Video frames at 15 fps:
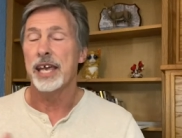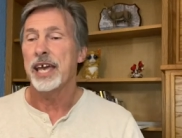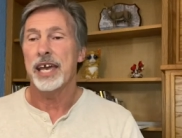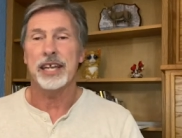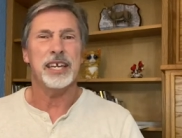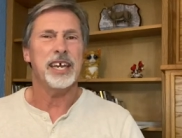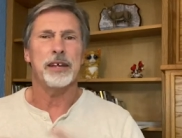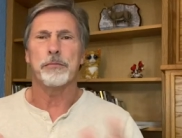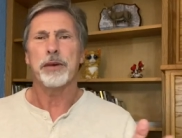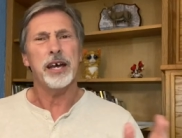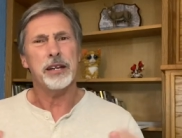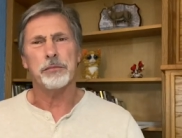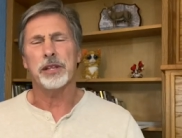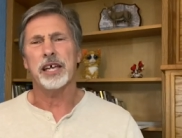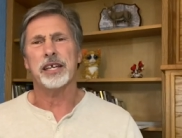And again,
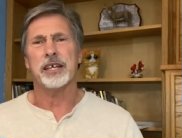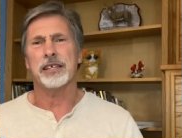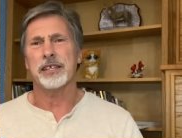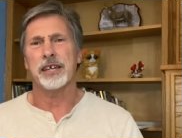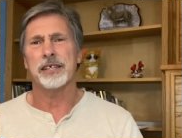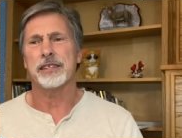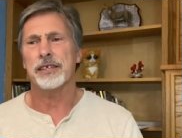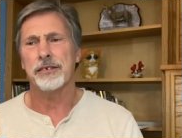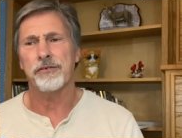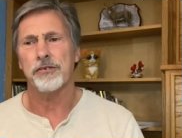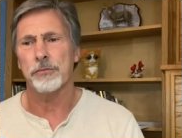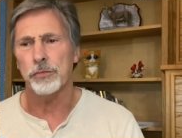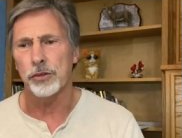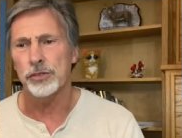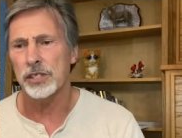bottom line, I, I think for
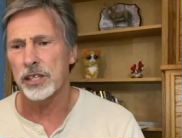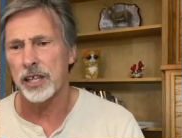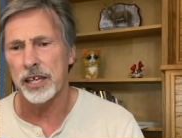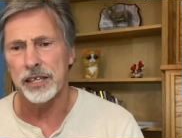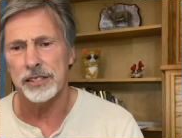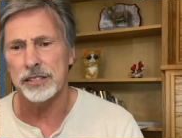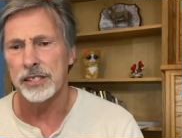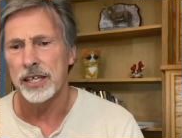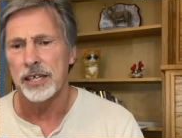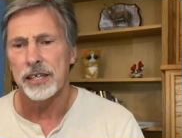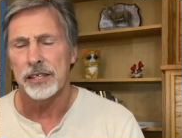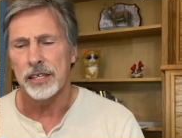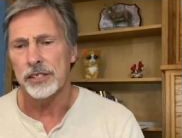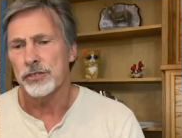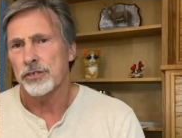most clients,
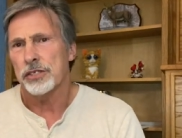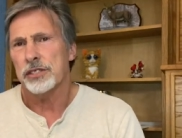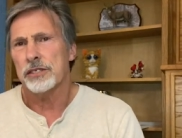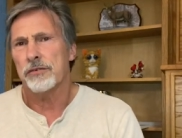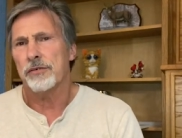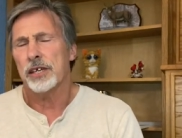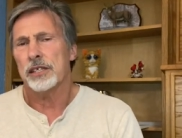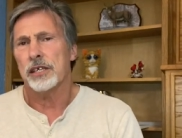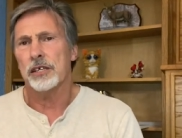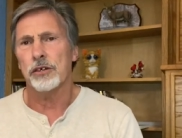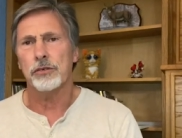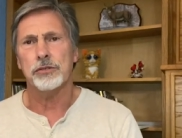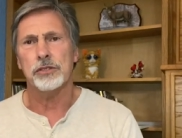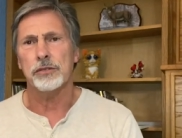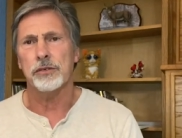they trust the vet they go to.